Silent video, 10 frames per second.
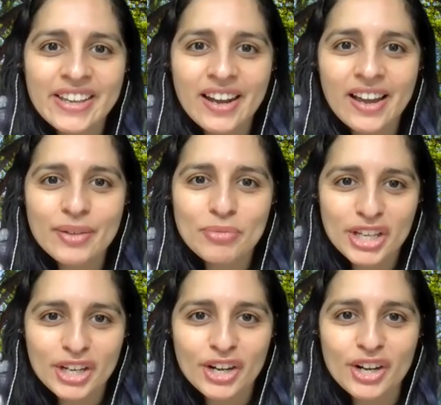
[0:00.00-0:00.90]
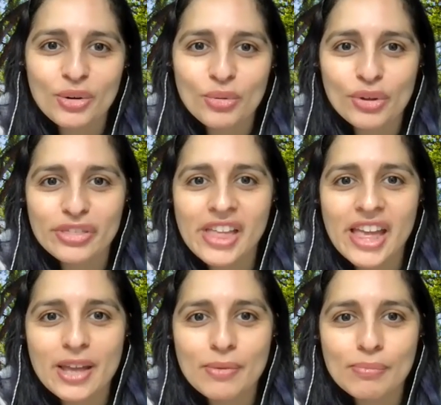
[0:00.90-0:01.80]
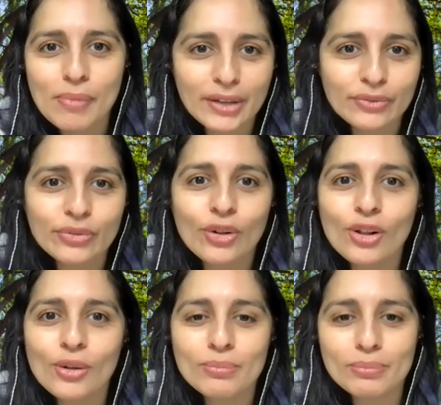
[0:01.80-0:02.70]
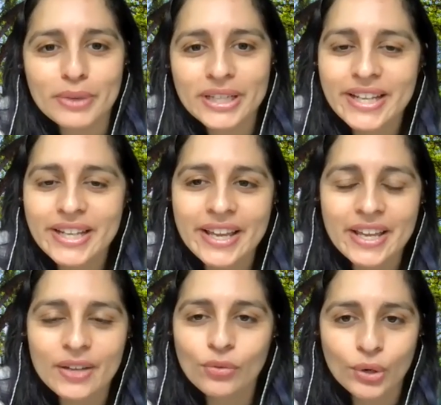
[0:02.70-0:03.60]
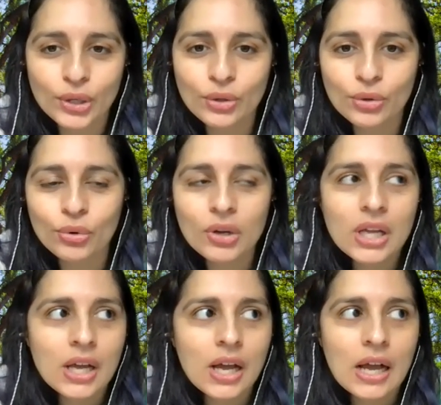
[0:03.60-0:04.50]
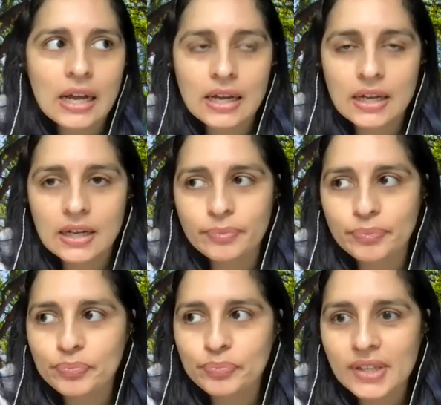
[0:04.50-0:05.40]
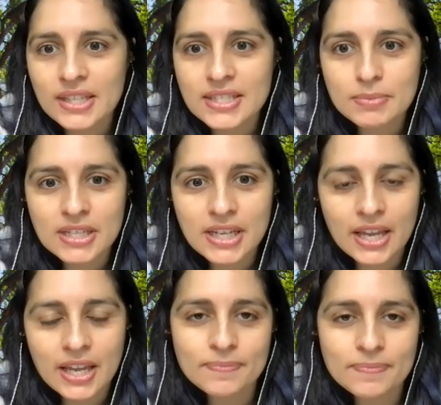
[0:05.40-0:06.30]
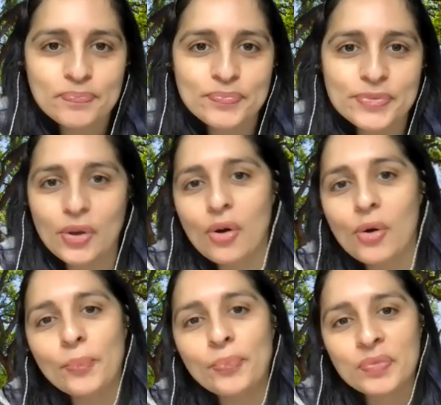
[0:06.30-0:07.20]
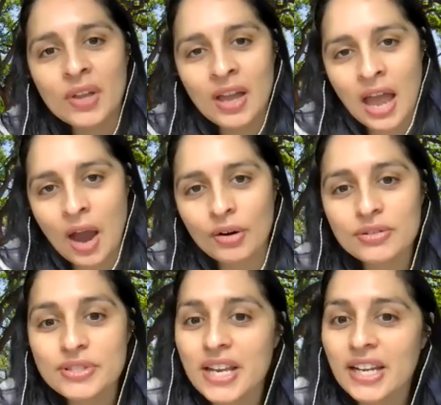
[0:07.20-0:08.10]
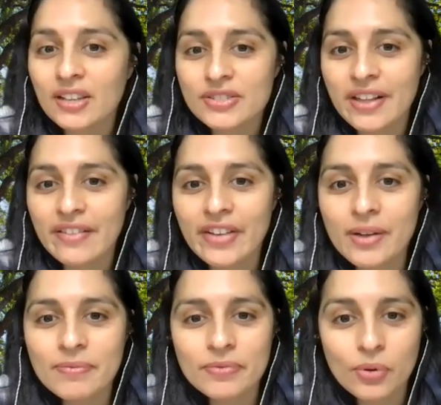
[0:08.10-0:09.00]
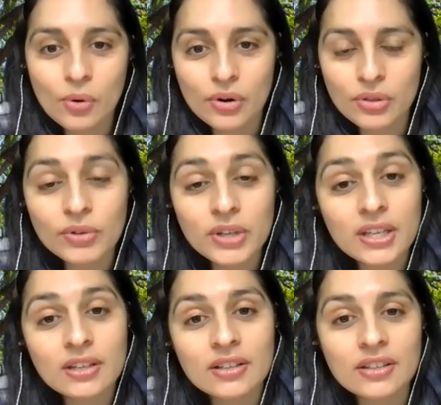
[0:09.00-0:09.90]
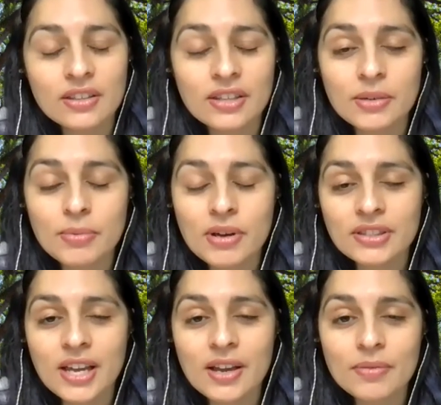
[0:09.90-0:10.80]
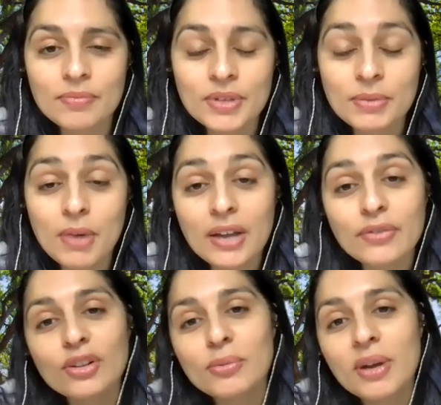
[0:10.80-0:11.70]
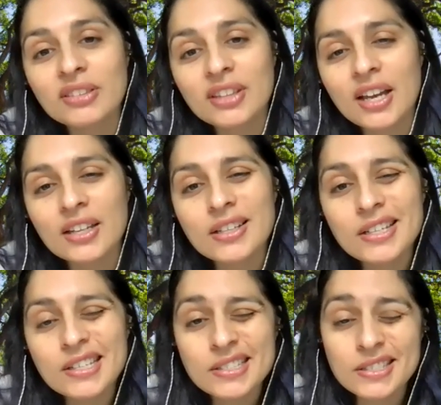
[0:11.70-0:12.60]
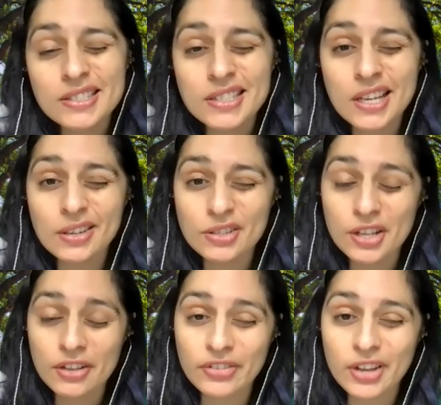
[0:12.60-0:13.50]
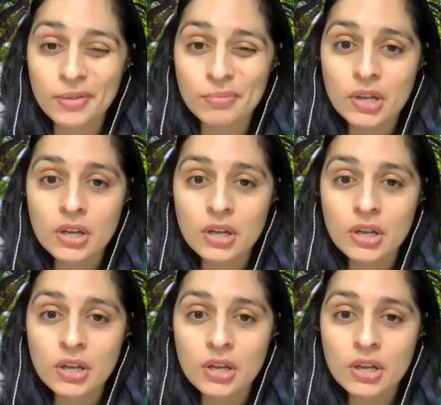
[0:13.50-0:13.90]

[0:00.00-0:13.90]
and I am here with a Mindful Monday for you. Um, it's Monday, so how are you setting yourself up for the week? Think about that. Be mindful about that. Set yourself up